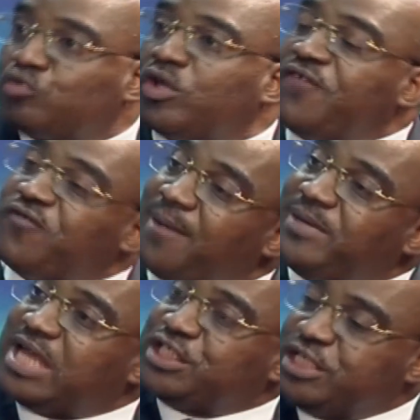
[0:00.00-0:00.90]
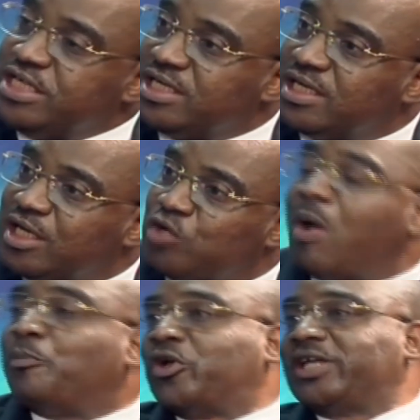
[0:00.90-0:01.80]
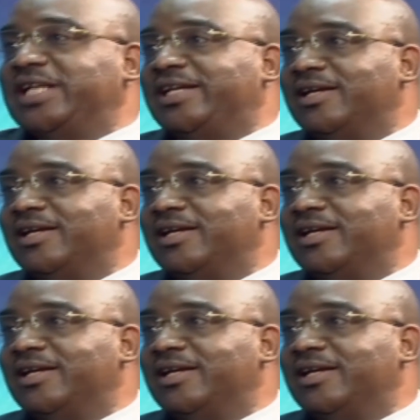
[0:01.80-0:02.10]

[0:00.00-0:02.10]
So if you have that gene, you are protected.